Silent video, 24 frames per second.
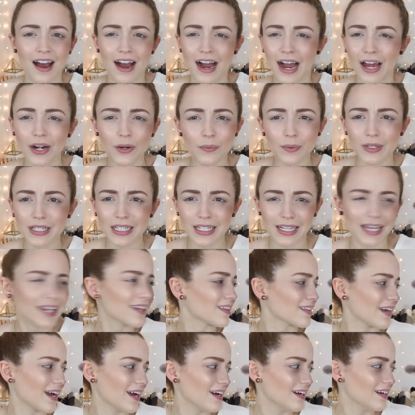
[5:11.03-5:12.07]
I don't really like
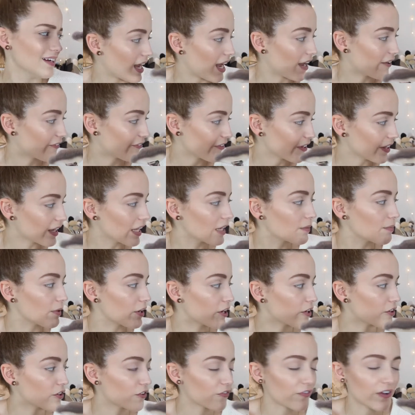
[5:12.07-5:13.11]
that. I feel like my
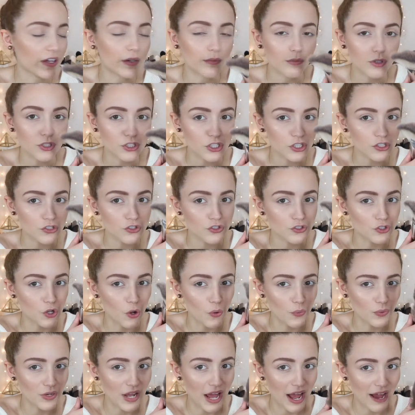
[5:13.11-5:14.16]
other fan brushes
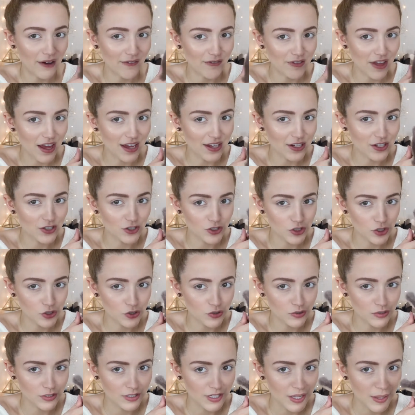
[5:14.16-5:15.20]
don't have that
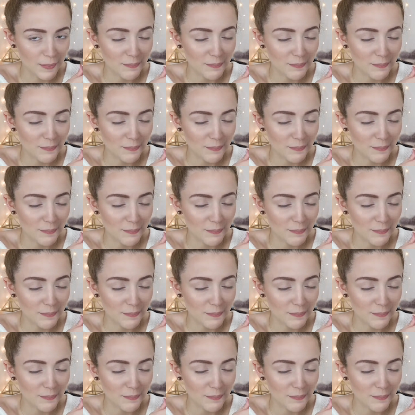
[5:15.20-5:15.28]
issue.